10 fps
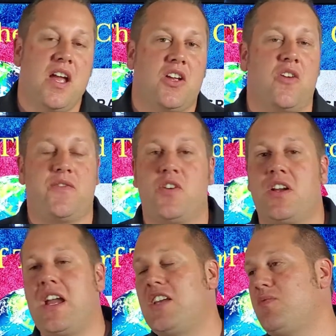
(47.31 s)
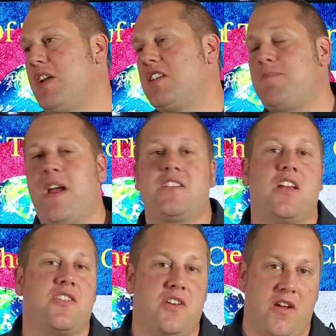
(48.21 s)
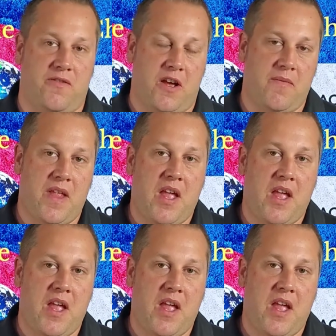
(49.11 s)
You know, if you're a guest, we expect nothing of you.